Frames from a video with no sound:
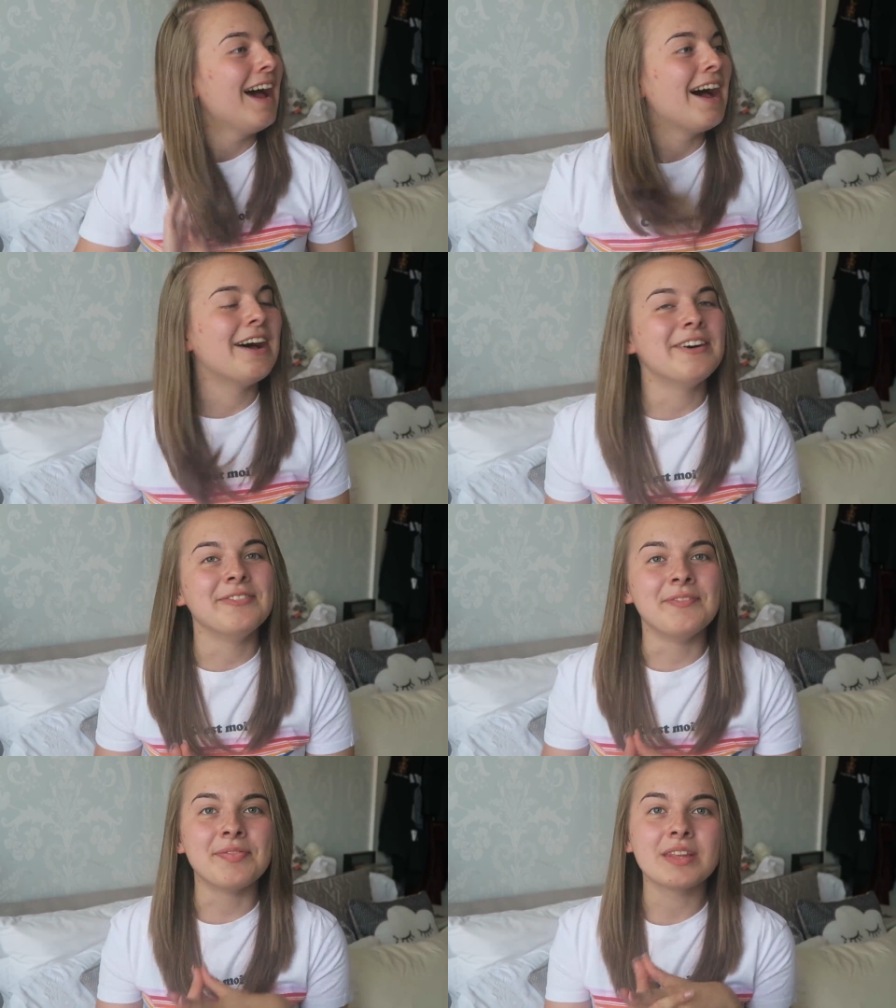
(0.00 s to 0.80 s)

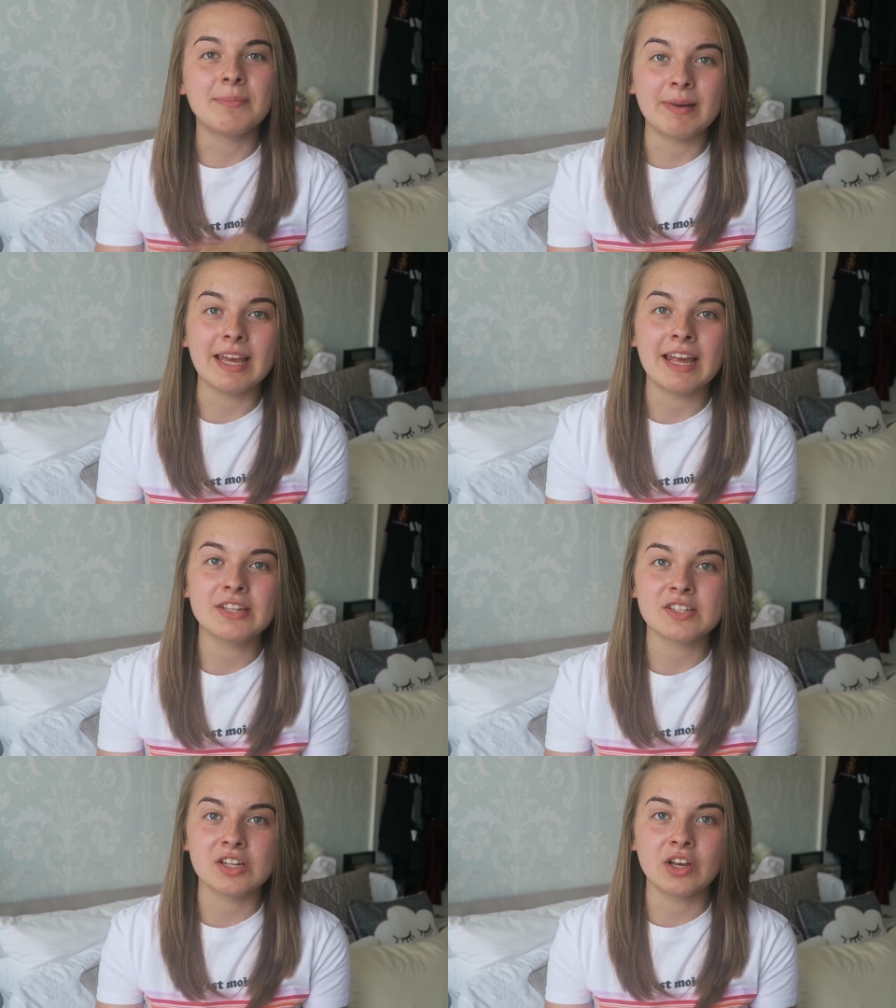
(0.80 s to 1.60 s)
But
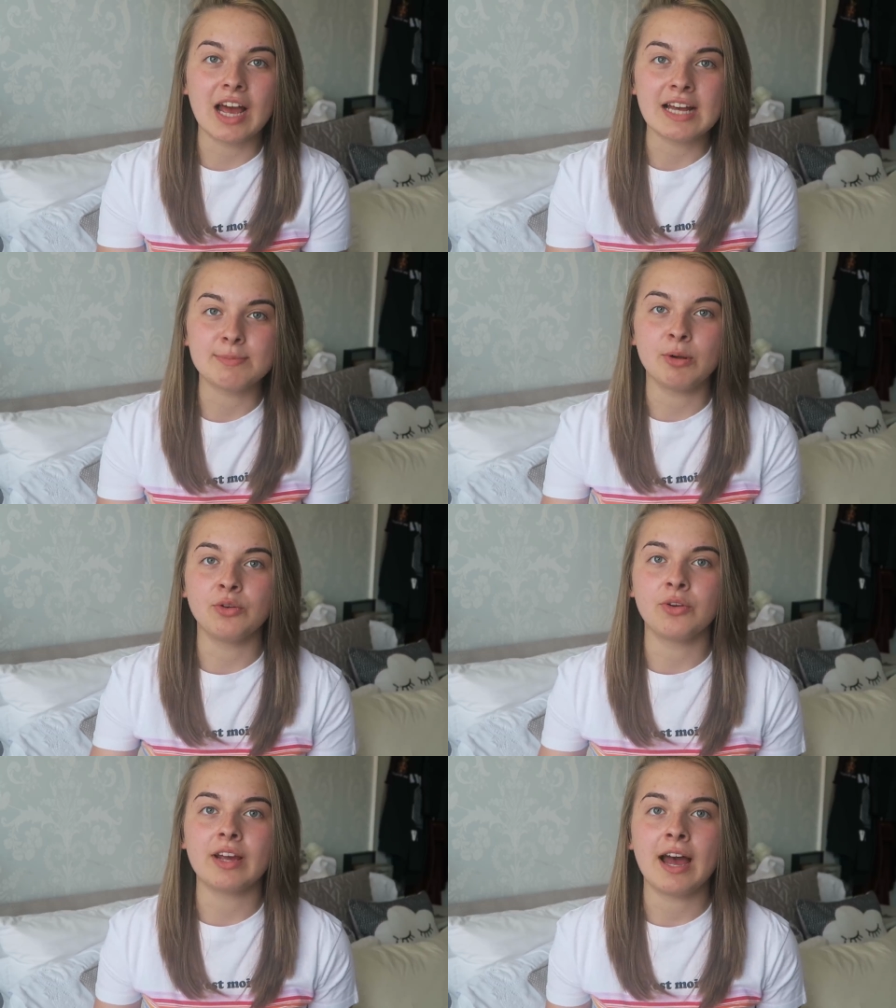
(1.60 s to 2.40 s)
it doesn't look as
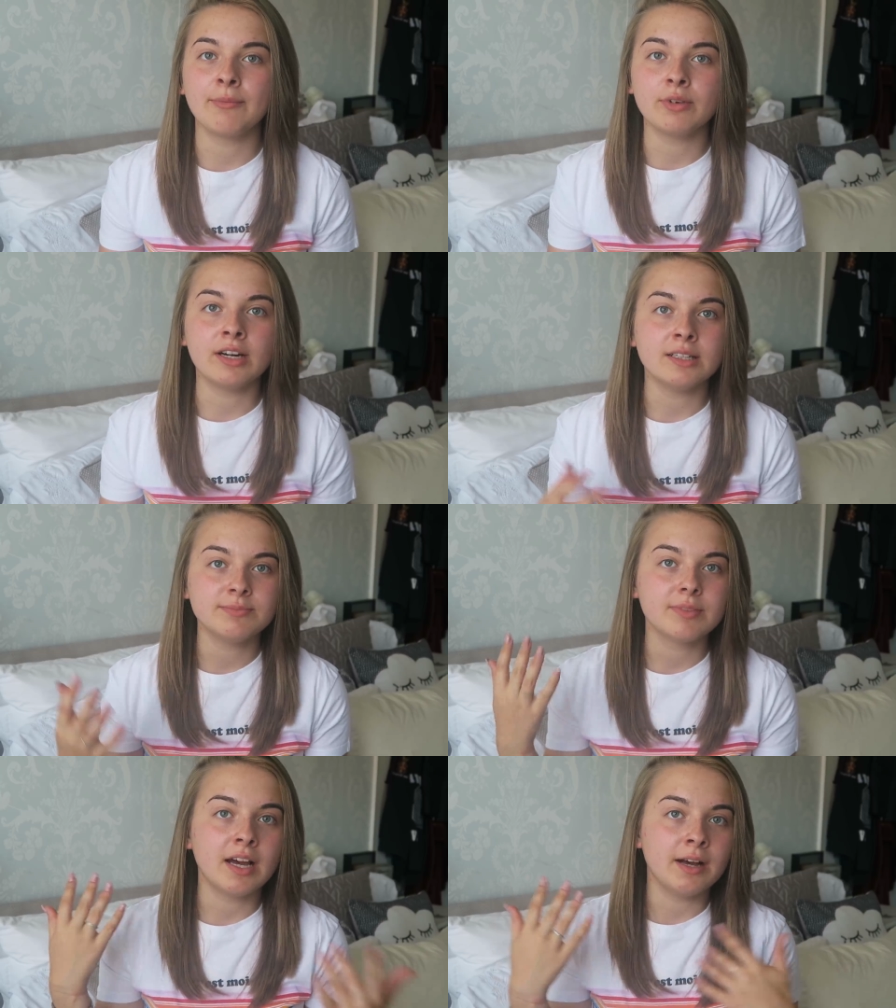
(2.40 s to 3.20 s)
blonde on
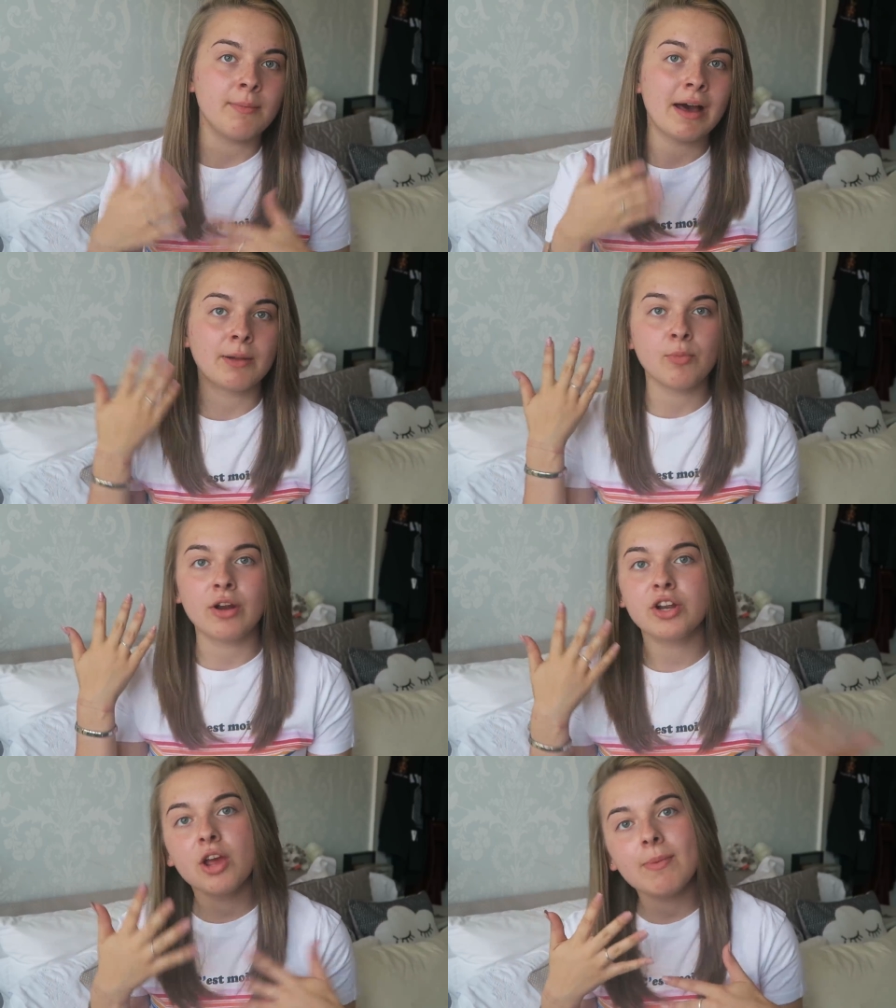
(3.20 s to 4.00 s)
camera. And I'm
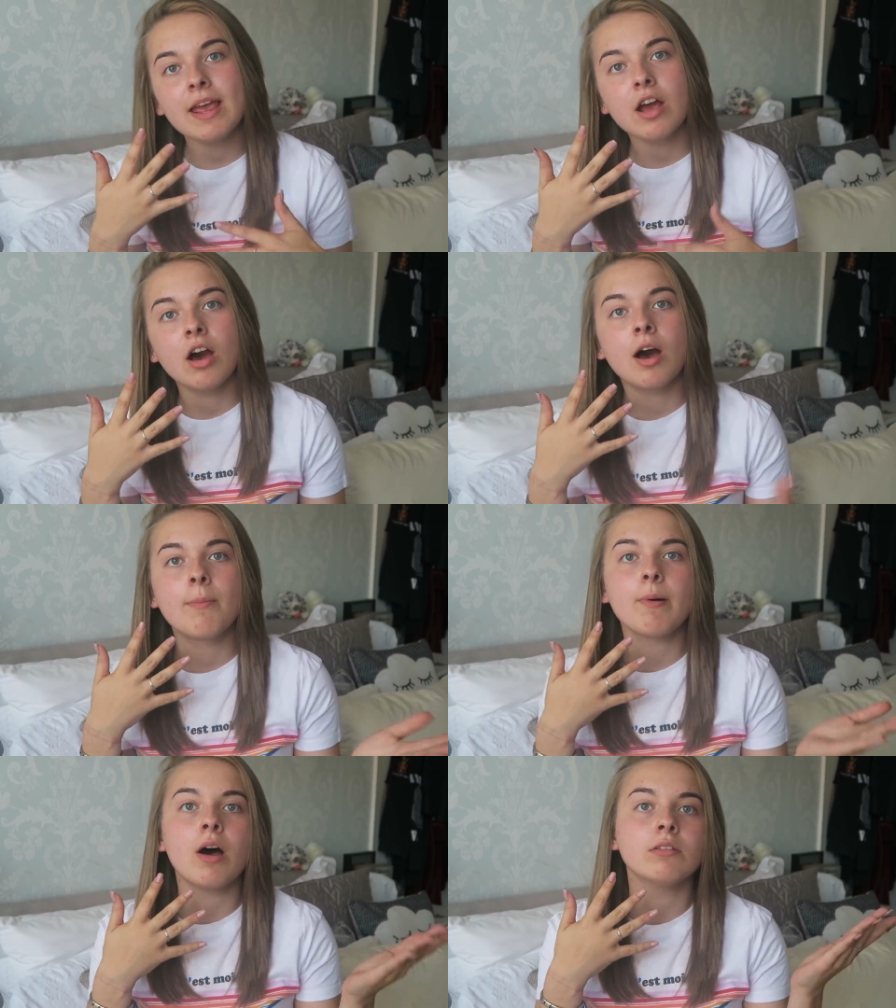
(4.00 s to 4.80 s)
wearing no
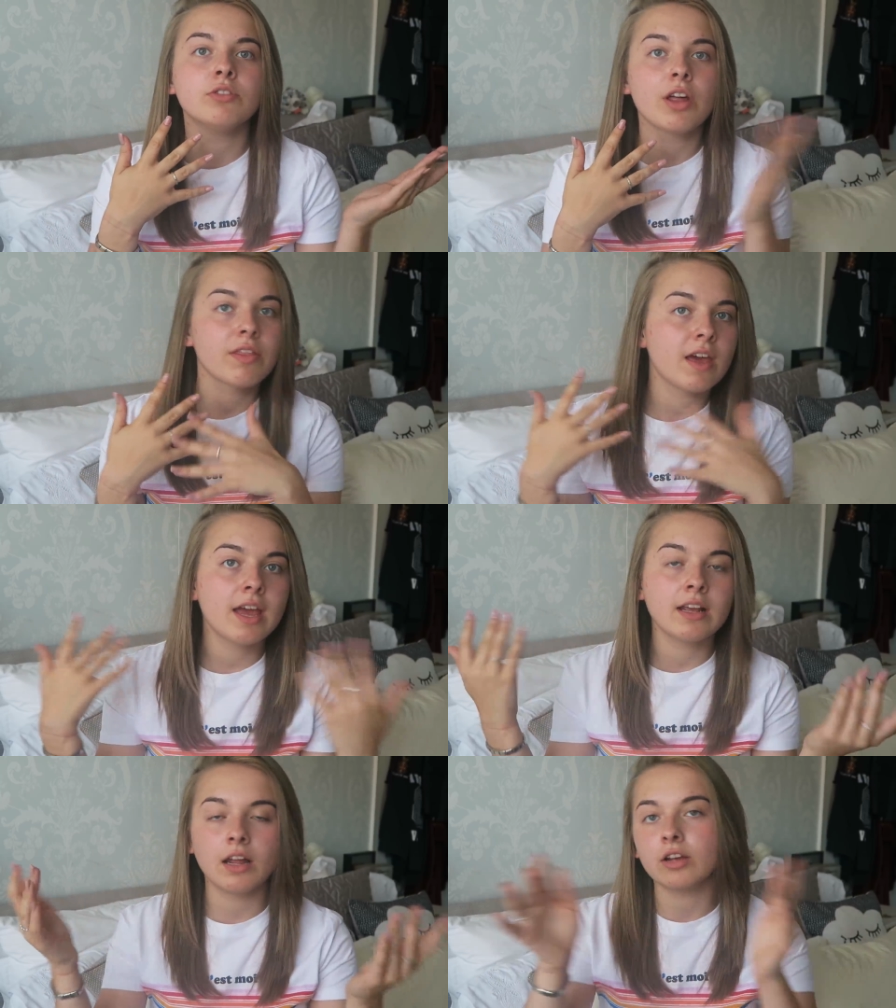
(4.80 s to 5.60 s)
makeup,
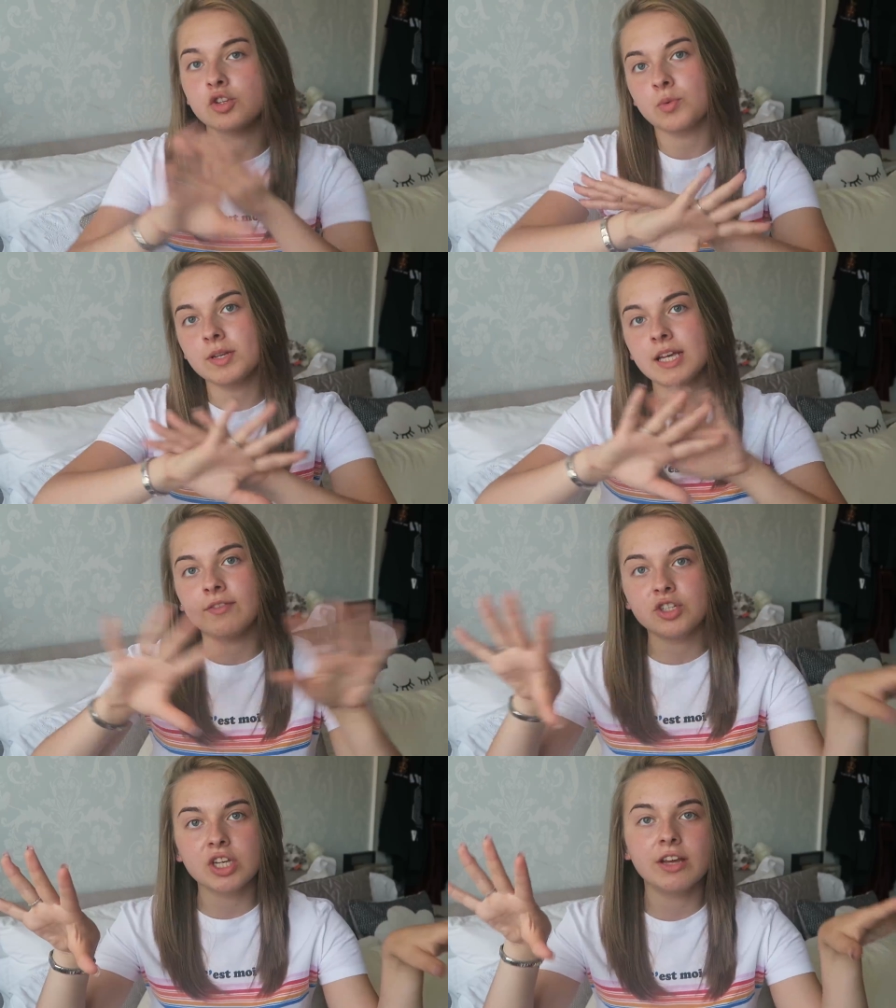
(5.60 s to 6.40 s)
nothing. Like, I just wanted to
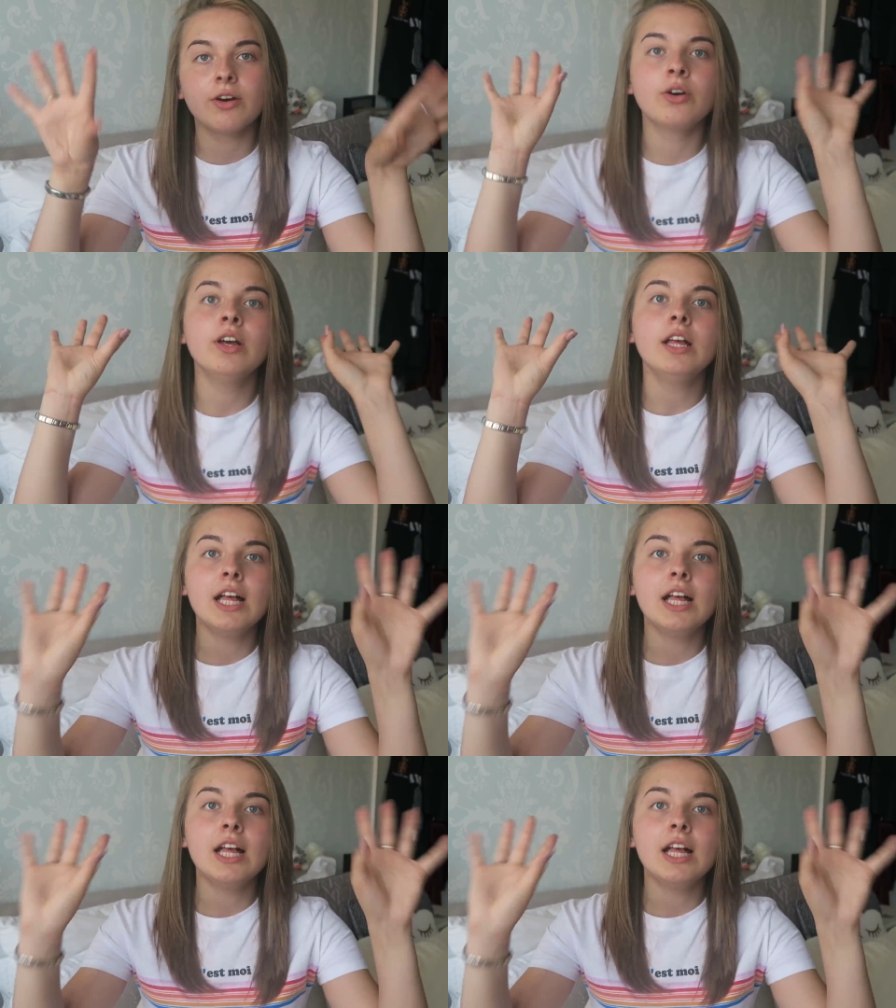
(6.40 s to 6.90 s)
have a chill